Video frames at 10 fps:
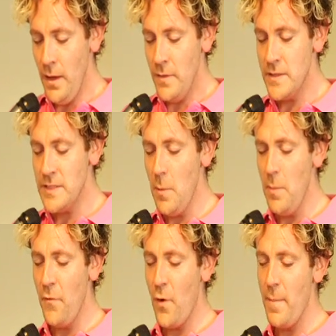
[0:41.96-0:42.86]
The summer
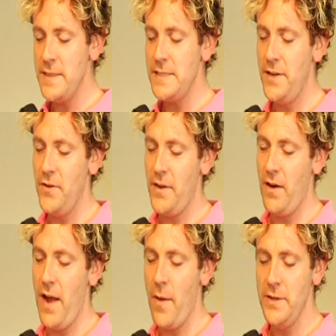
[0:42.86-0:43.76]
before my senior
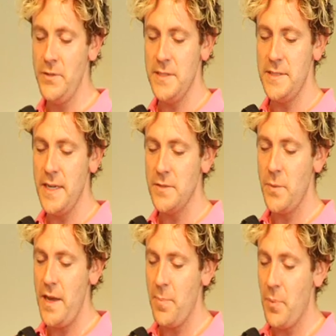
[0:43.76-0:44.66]
year, I went to a
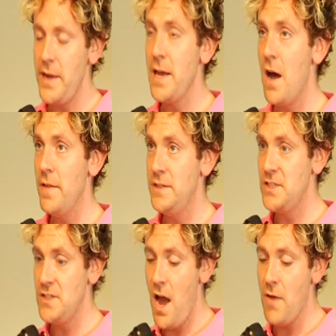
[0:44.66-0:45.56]
6-week pre-college
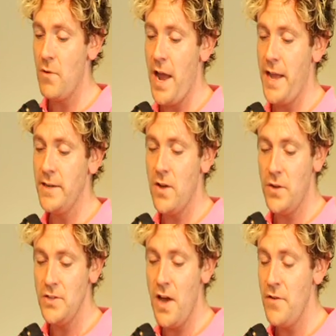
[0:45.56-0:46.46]
snot riot
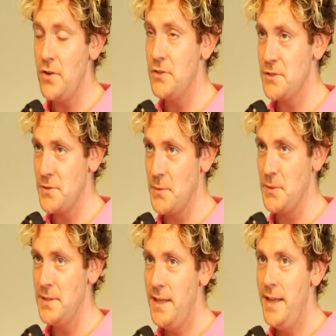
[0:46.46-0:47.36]
called Governor's
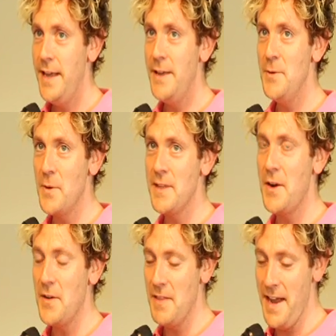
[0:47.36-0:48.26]
School in North
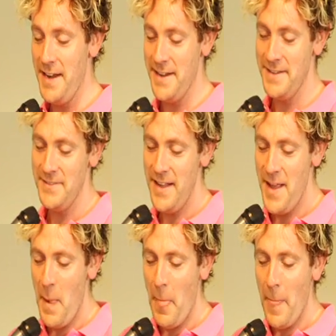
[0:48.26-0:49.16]
Carolina.
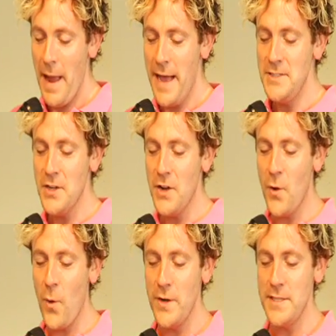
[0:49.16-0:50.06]
I took a
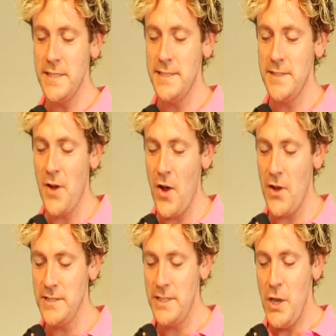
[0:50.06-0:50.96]
course
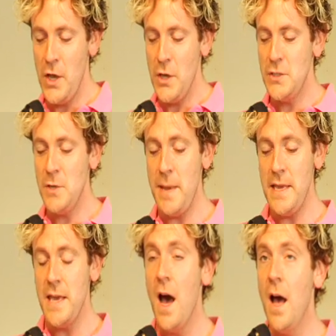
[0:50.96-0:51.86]
called To Be
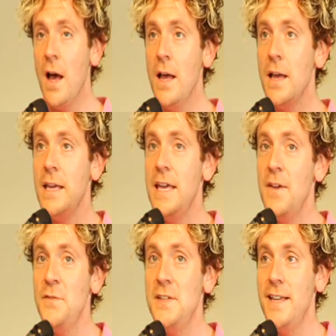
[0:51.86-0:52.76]
Young,
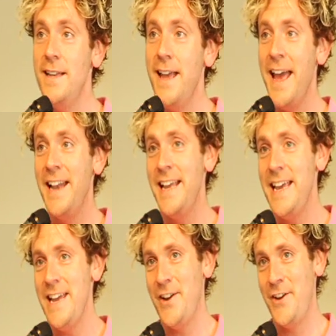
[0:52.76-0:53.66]
Gifted, and
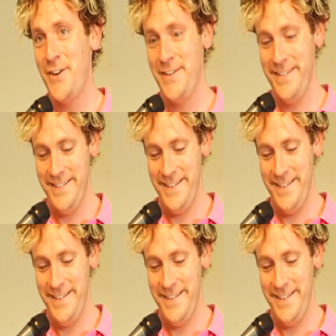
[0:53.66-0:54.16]
Here.